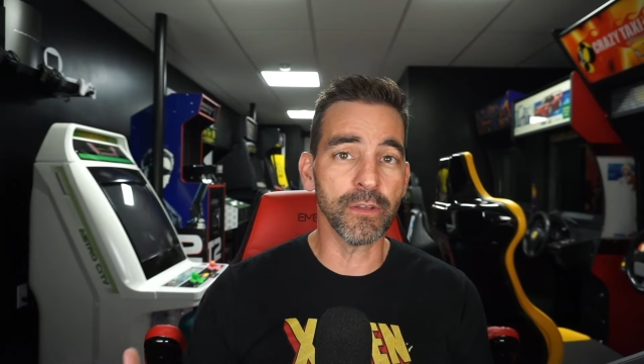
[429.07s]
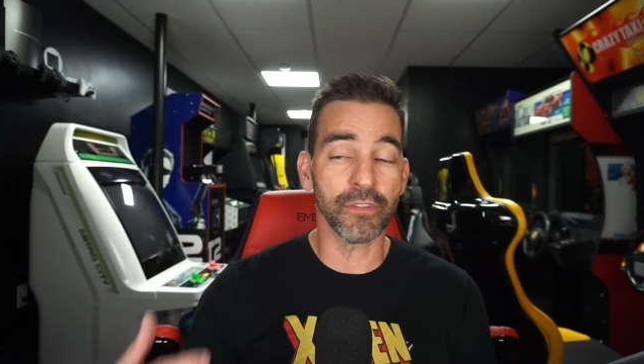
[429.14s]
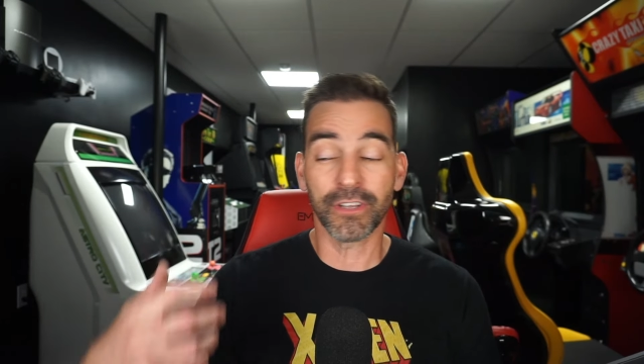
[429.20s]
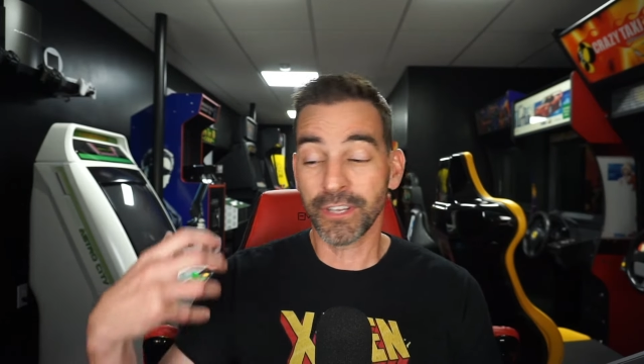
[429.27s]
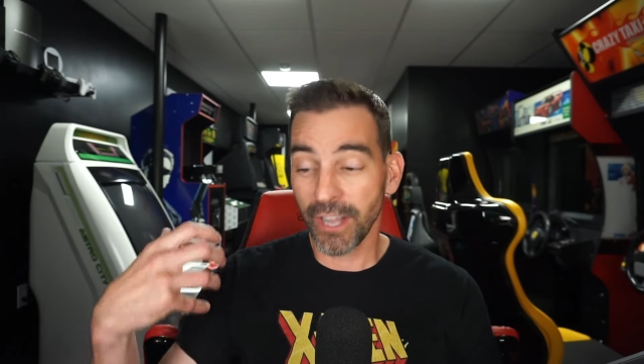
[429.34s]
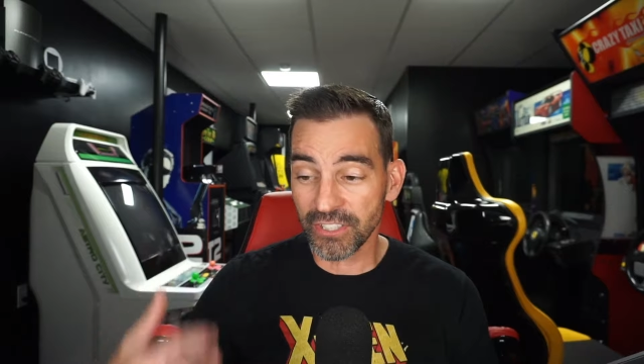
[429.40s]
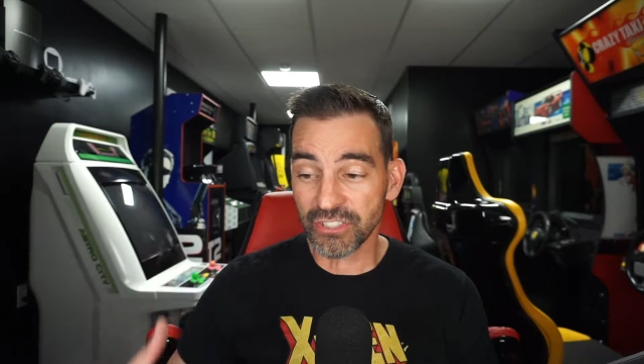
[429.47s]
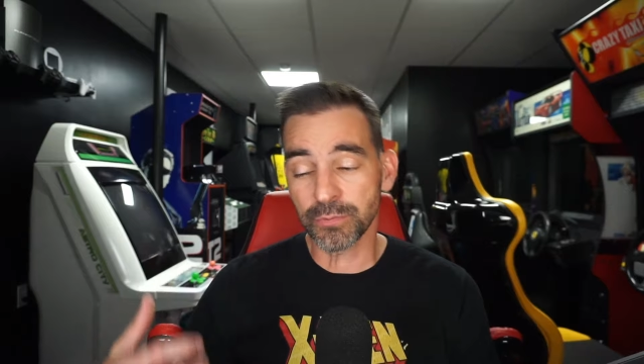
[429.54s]
The
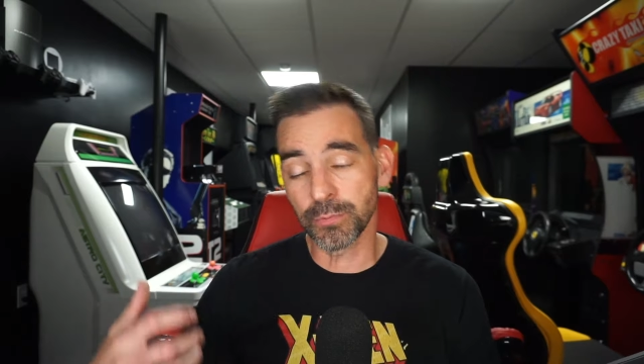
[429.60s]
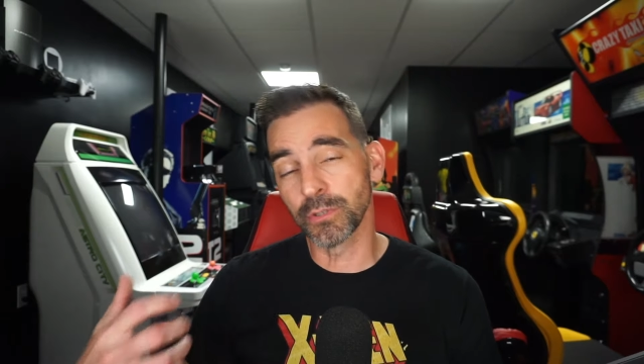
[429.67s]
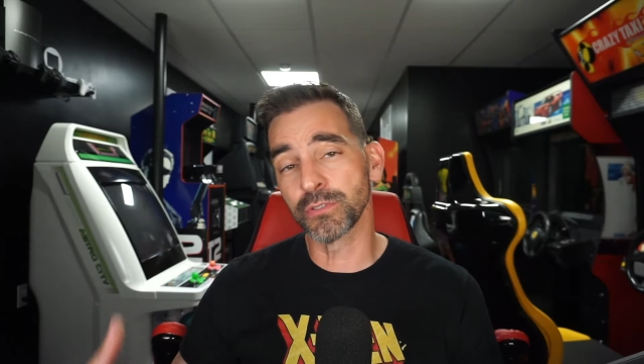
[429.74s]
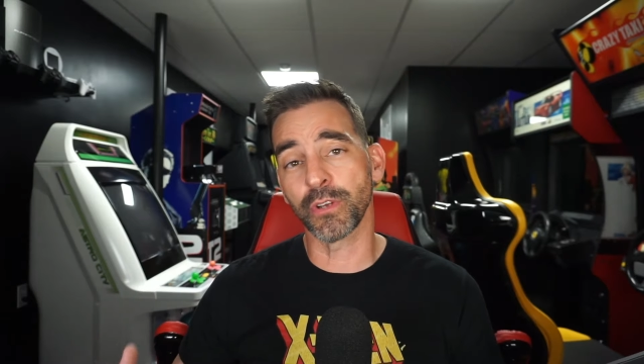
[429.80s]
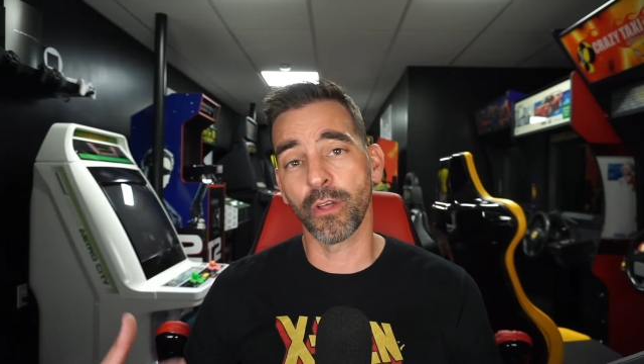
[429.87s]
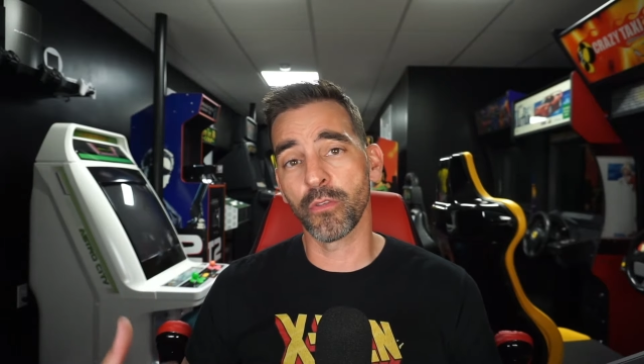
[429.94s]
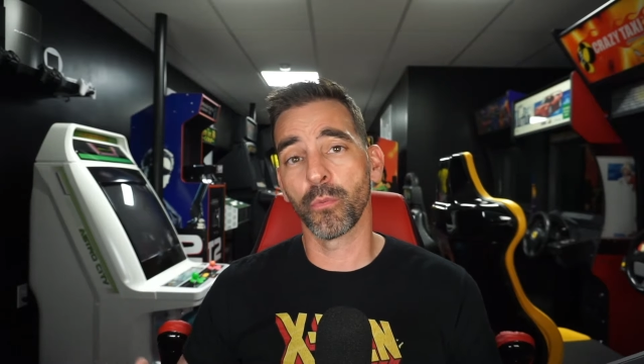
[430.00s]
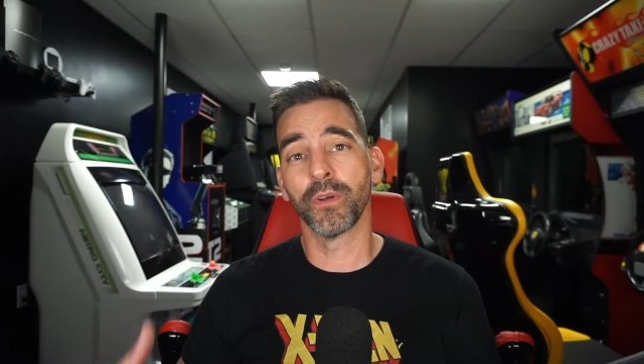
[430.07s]
customers
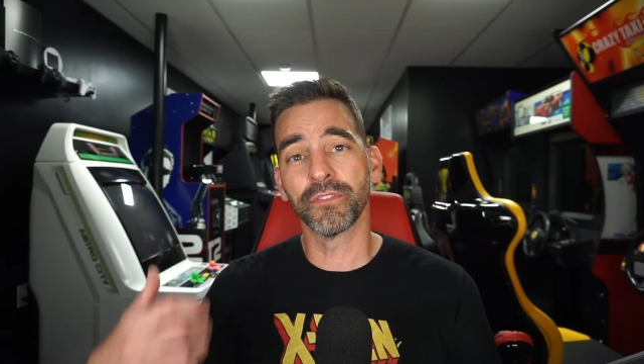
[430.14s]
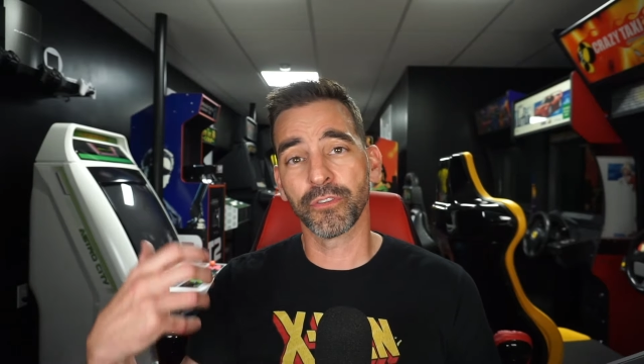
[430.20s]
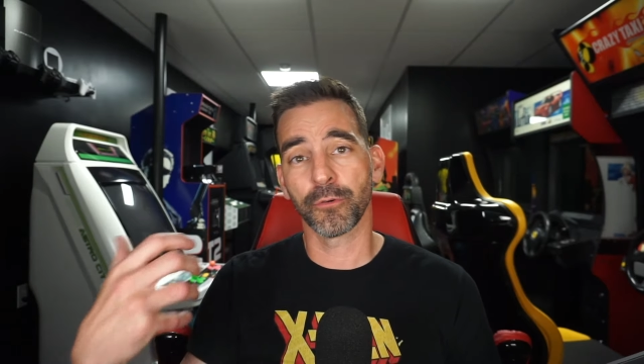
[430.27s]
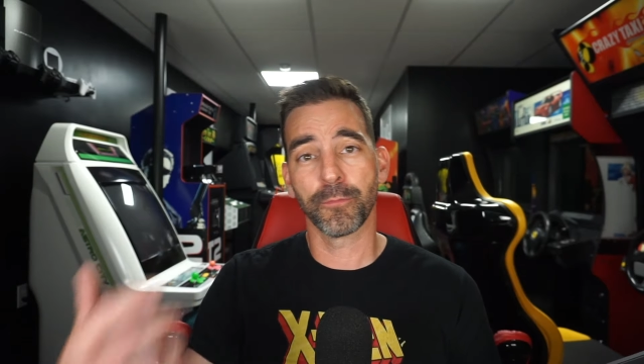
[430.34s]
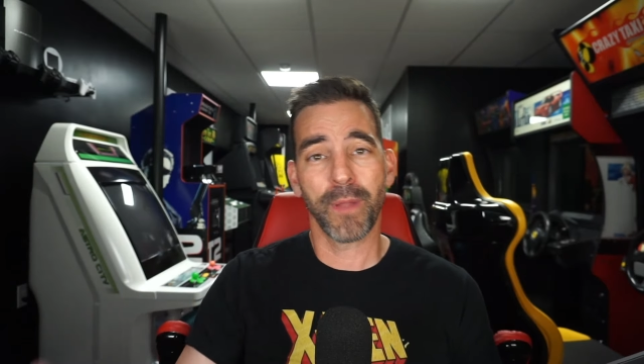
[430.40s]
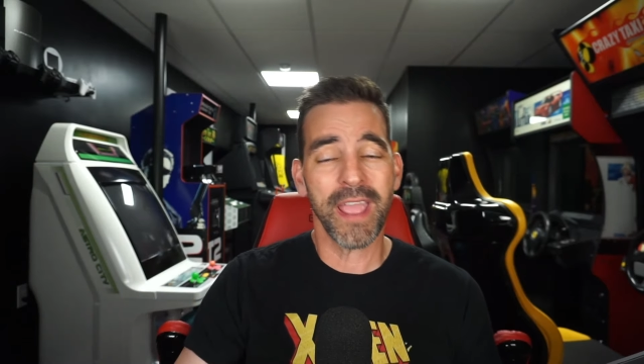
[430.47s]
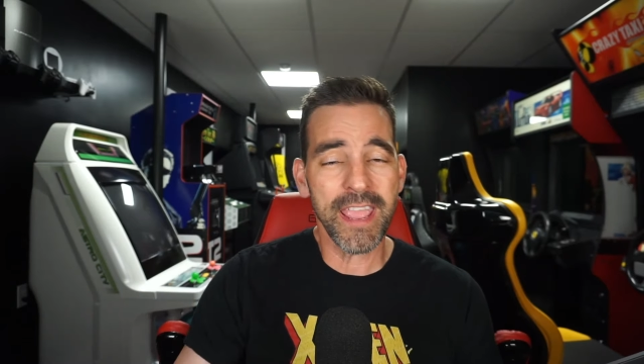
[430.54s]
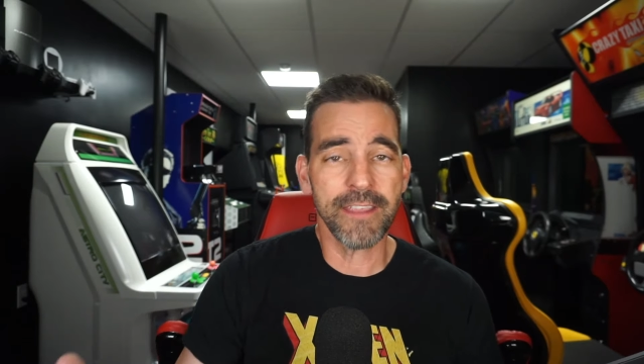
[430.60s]
are the ones that are
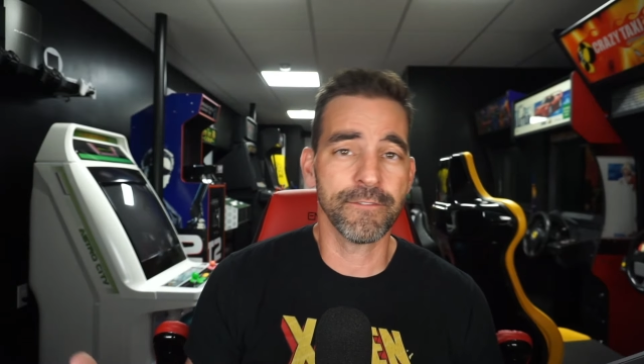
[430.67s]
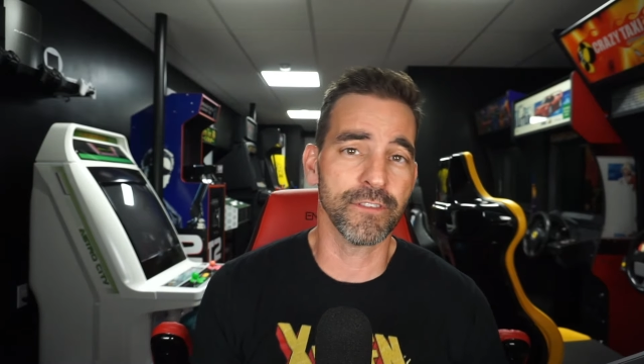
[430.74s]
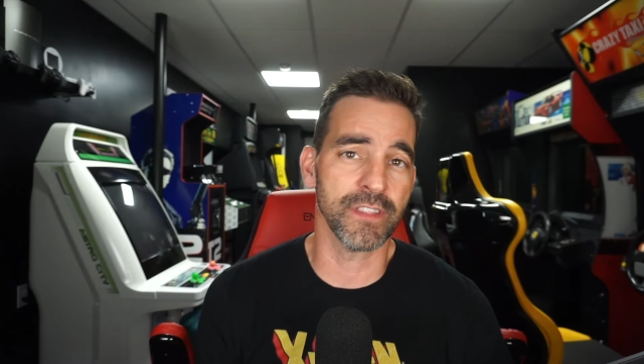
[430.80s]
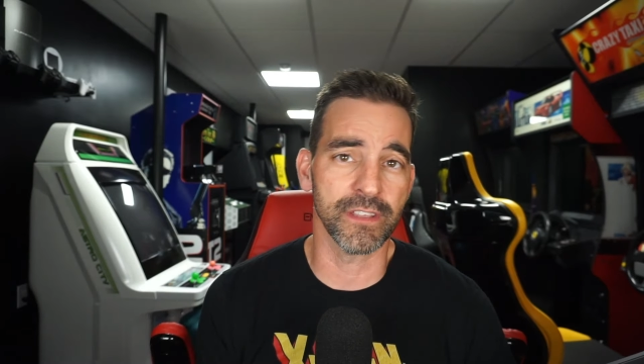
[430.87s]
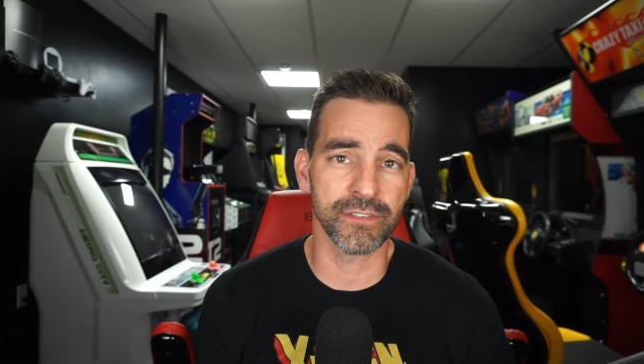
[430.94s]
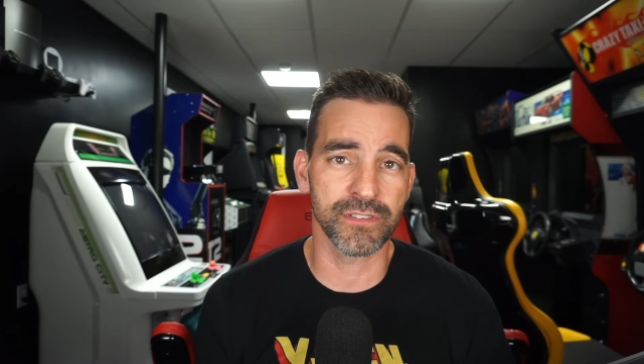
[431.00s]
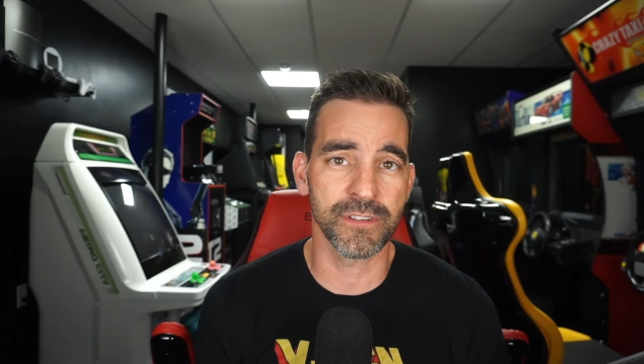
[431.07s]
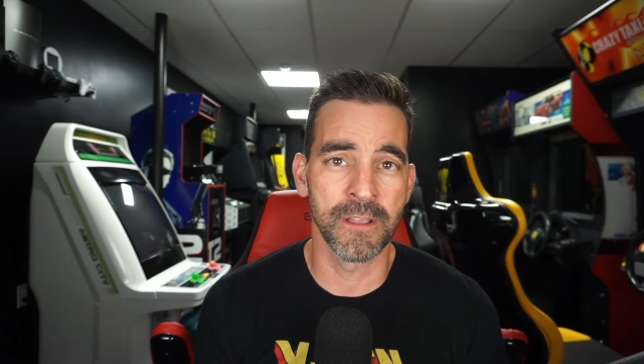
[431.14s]
paying for
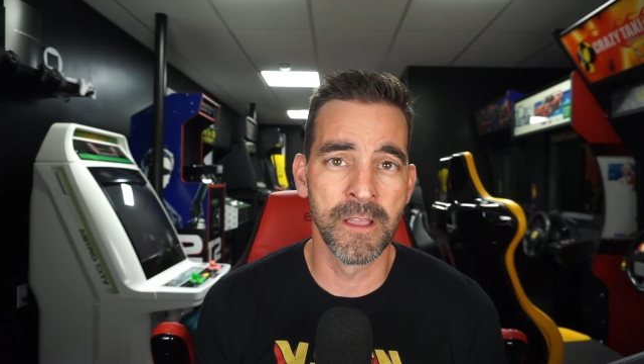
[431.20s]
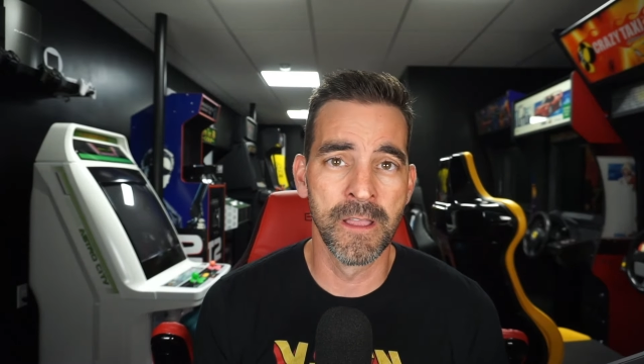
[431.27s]
this.